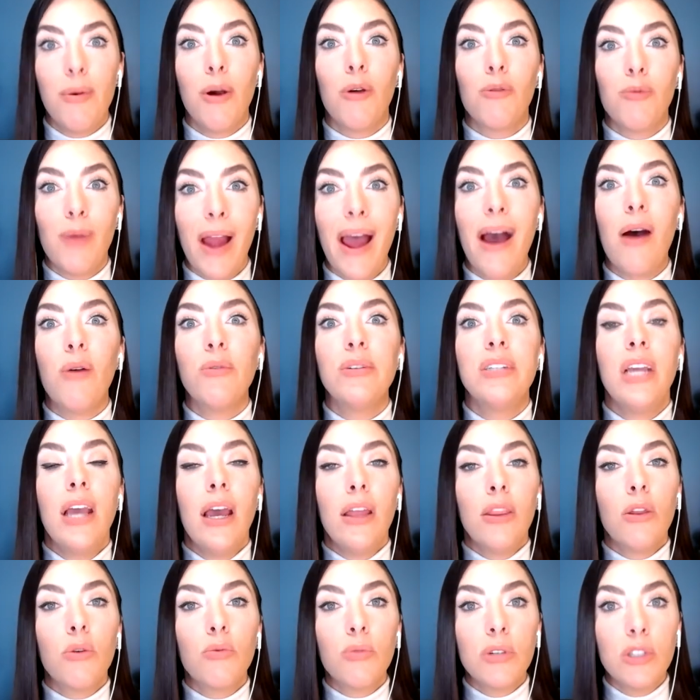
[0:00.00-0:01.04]
around
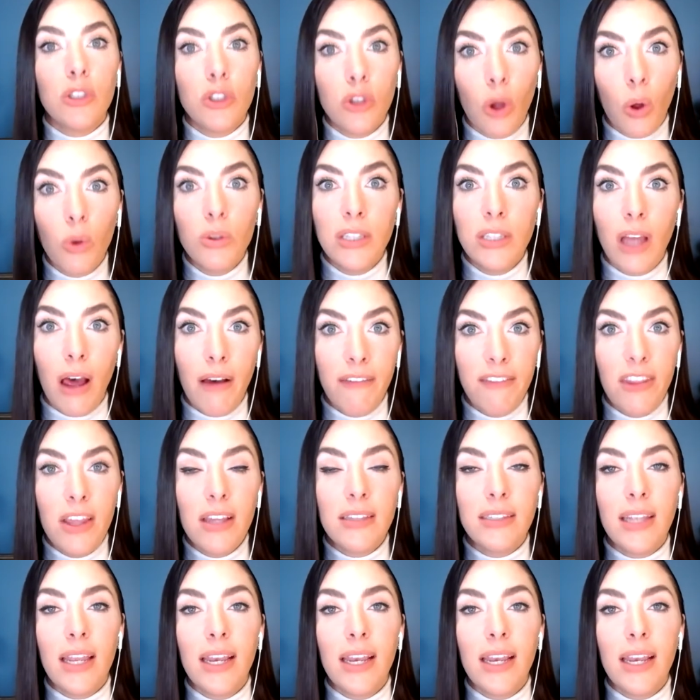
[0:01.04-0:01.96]
the results of this,